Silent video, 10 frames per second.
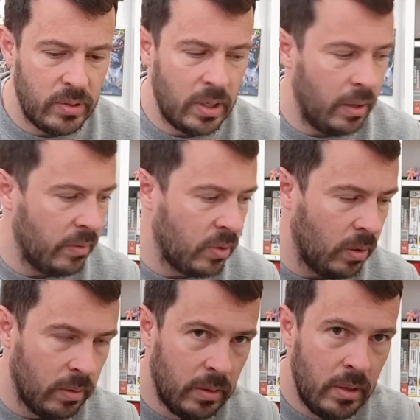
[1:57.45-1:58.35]
So I've
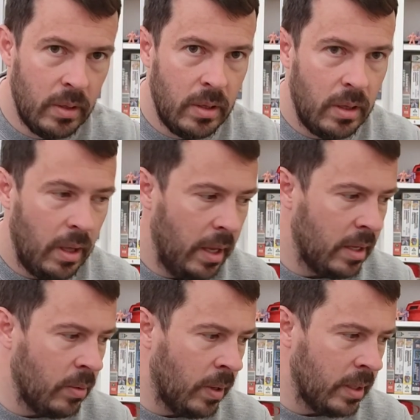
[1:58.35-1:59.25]
got
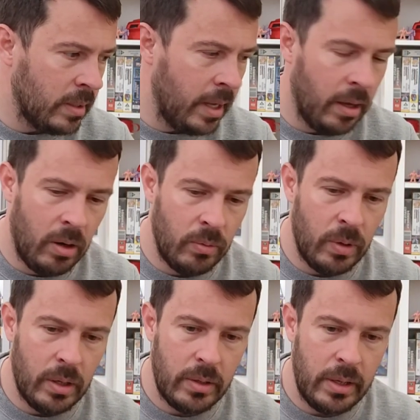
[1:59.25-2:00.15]
Iguanus there, Hot
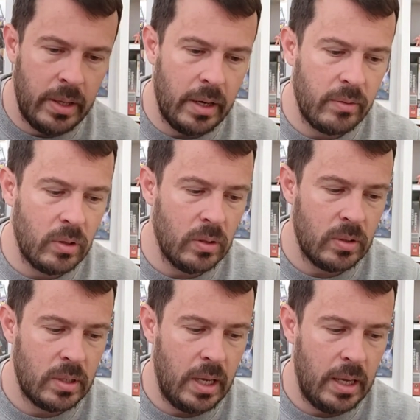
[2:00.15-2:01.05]
Rod, and then I've
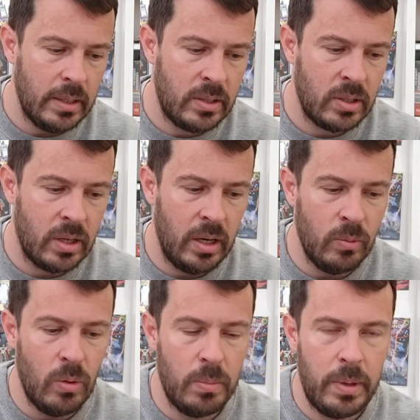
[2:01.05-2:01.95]
got
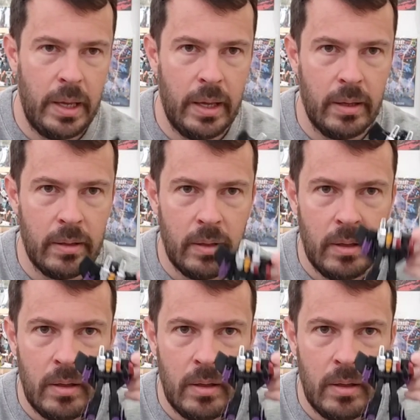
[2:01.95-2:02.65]
Skywarp here